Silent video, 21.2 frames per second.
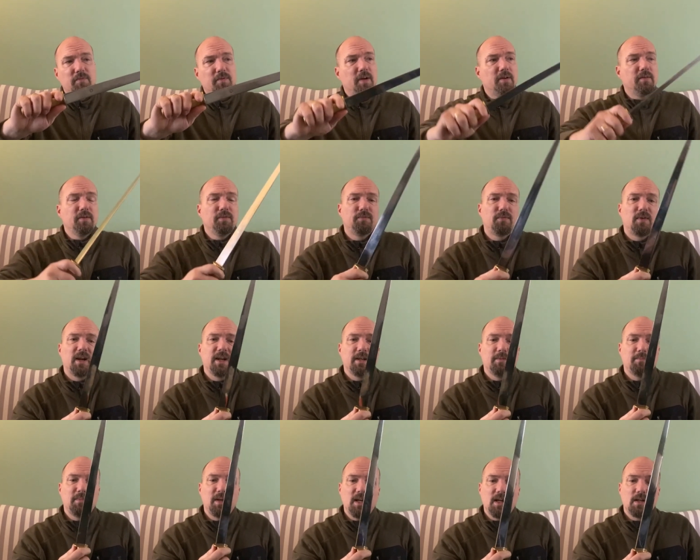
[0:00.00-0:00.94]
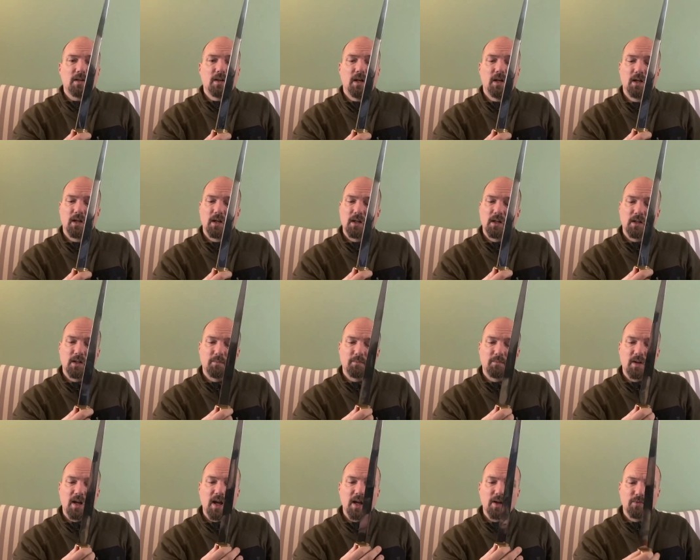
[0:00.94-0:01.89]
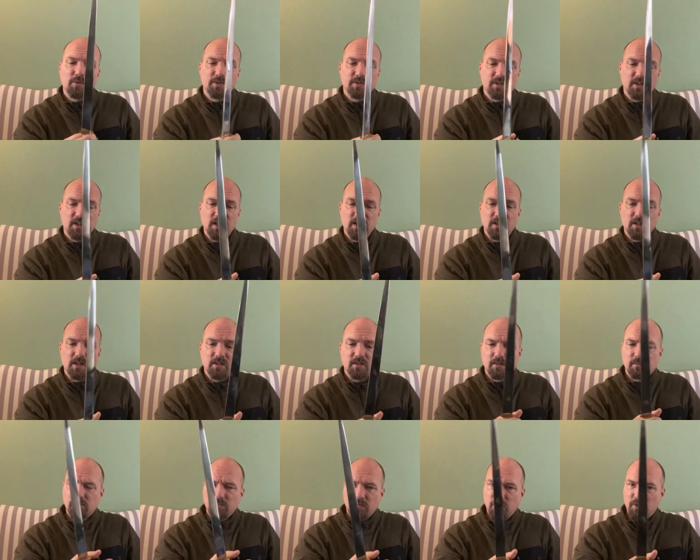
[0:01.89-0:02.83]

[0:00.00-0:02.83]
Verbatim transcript: very fine made um, Irish skian, and,